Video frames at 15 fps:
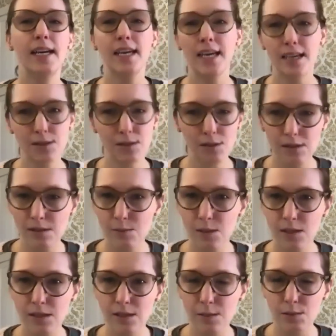cancel this
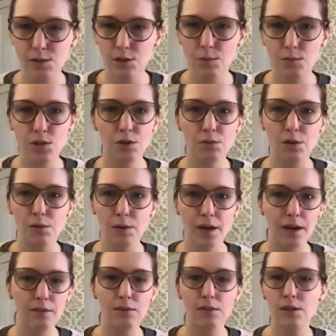month's subscription or
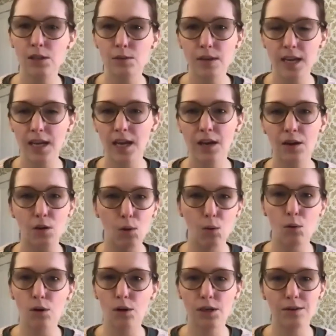whatever, you can,
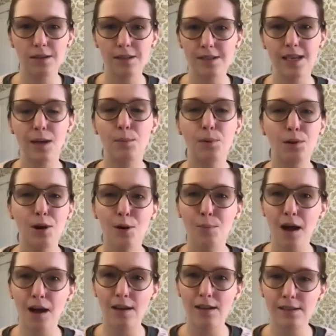or you can say, per our
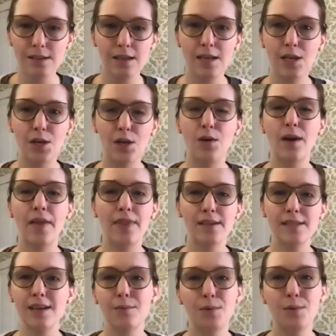policy, at this
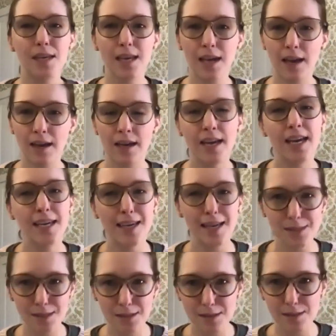time we can't
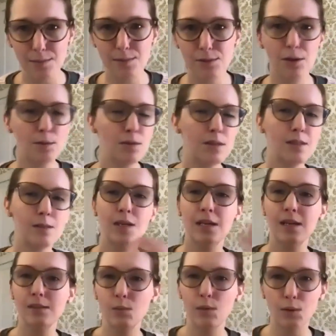cancel the subscriptions
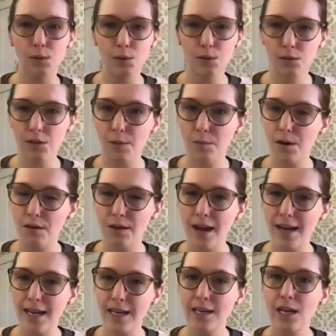because we ordered them
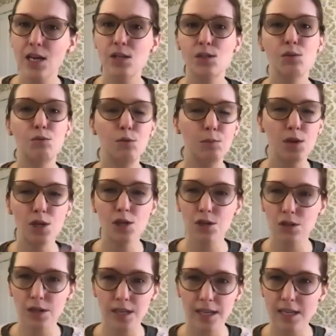already. So we'll be
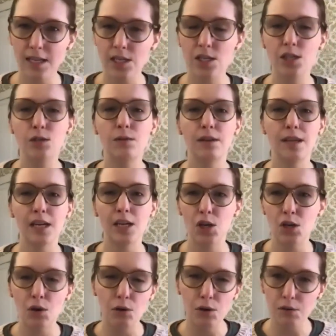sure to get it to you, and like,
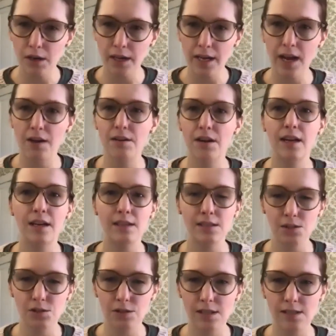know you can count on us
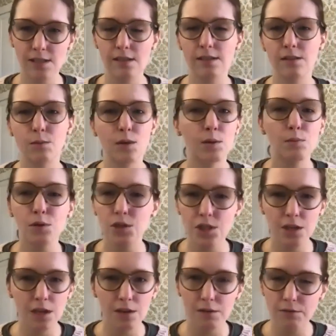and trust us. And we
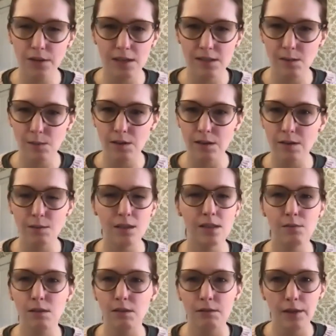appreciate your flexibility
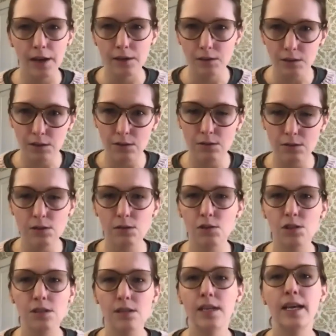because we value you. So
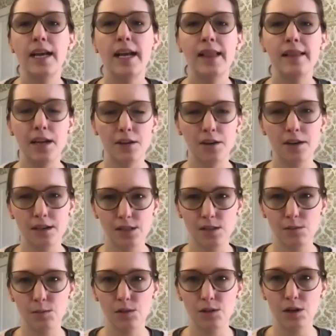just let your
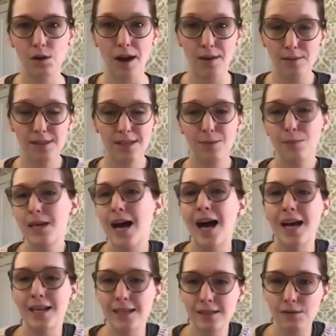customers know. I would say be
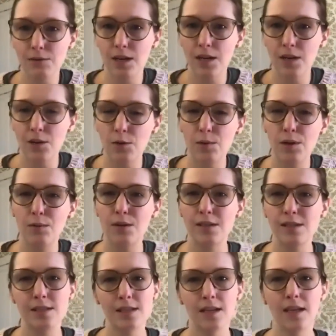honest, right? Nobody
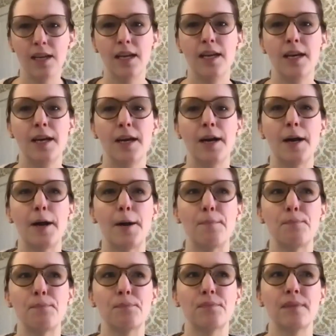wants to
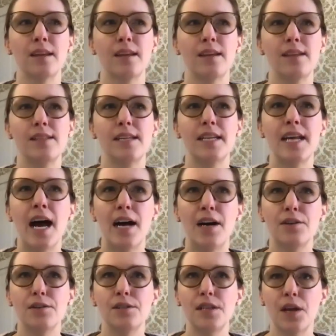not
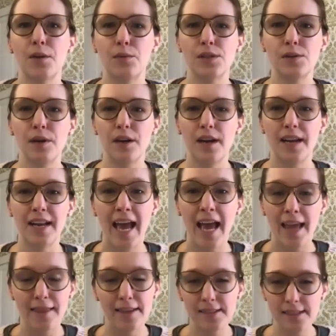understand what's going on.
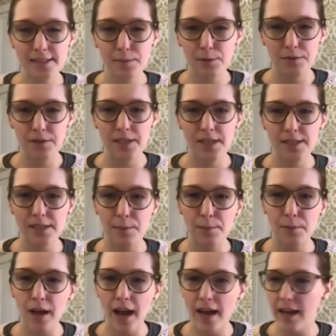This is a perfect
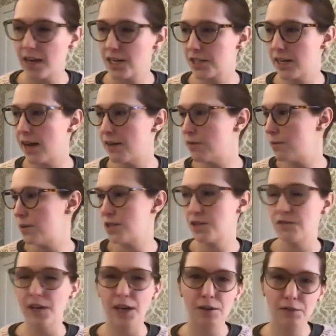example. I actually have a bunch
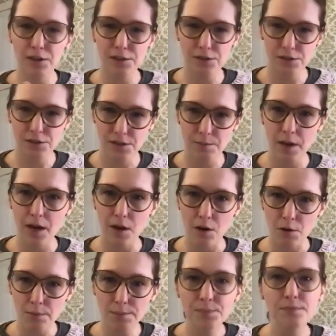of air filters in my
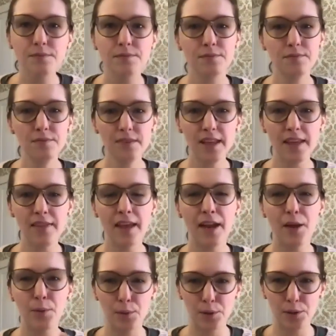home that
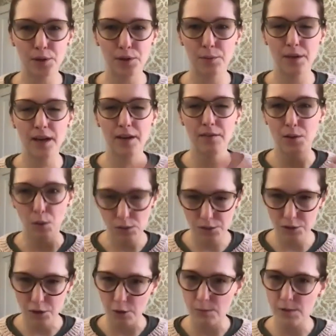I ordered. We have an older
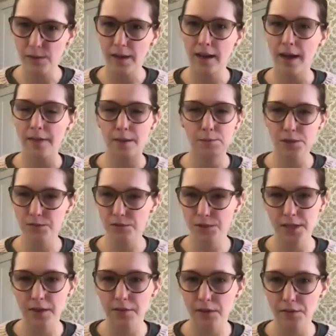home, so I got them just for
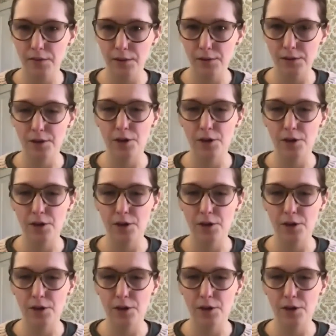safety of the older